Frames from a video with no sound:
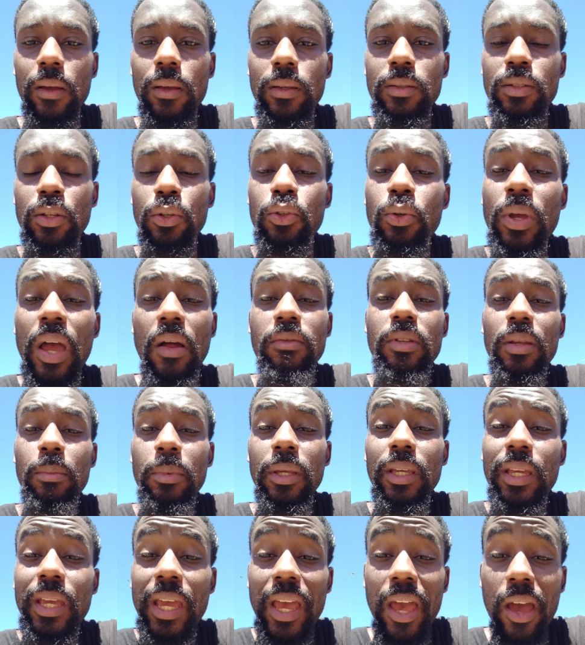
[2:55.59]
So you have to
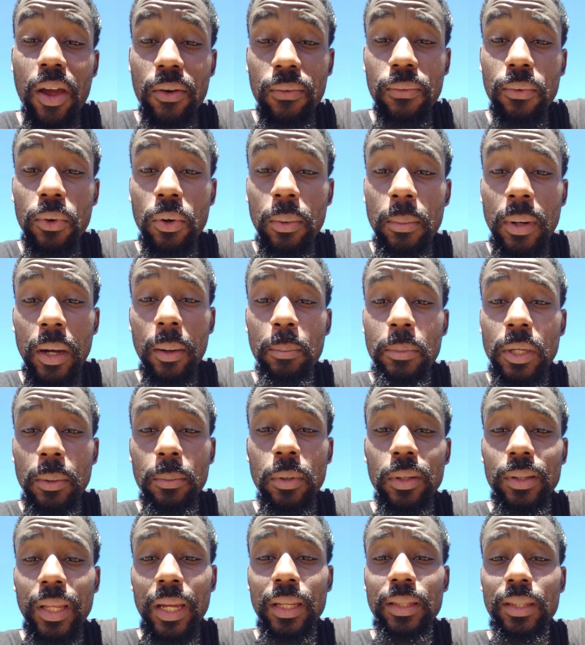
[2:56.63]
be careful about
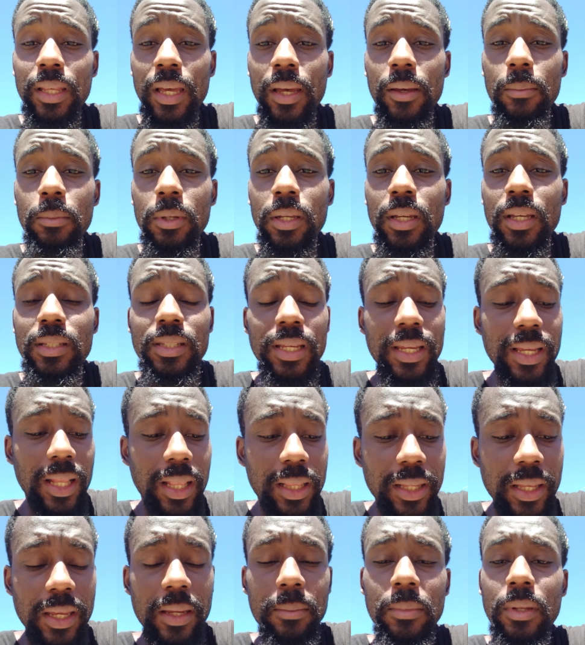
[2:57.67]
people like that because they
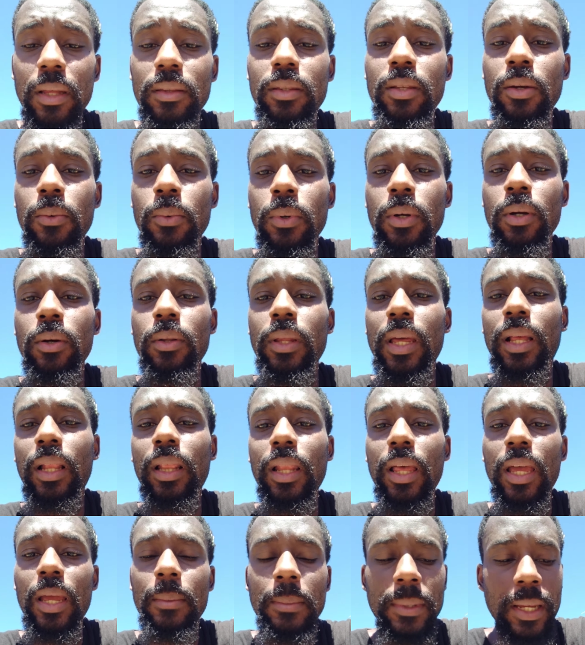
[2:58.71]
claim that they're real. They
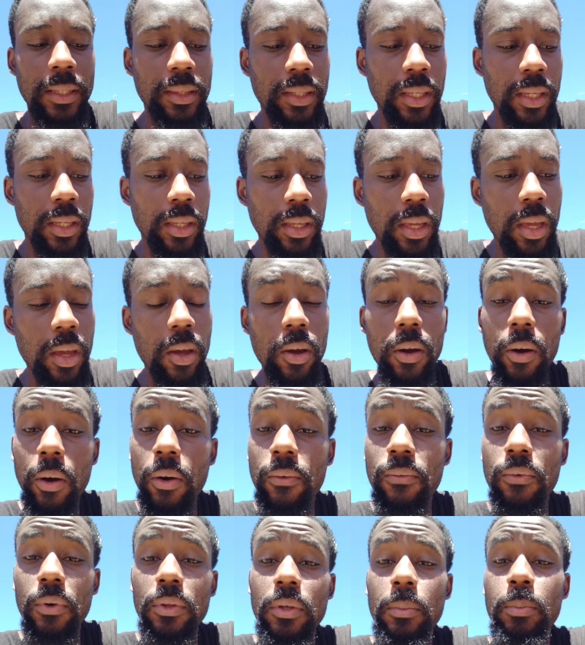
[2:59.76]
claim that they are
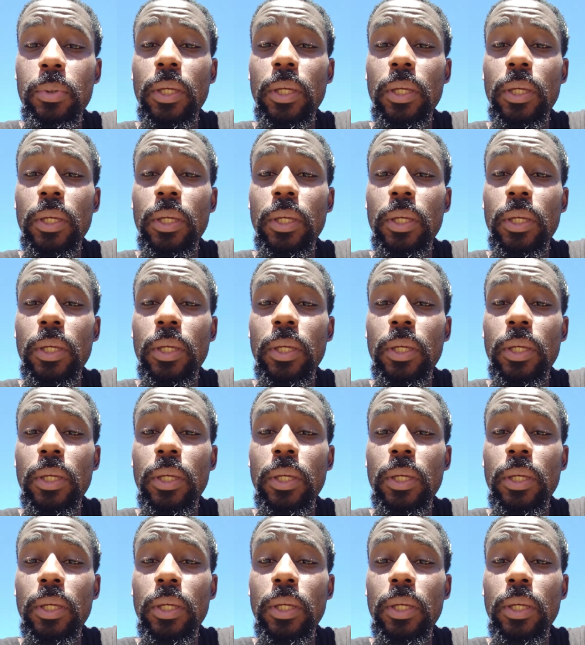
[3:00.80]
for the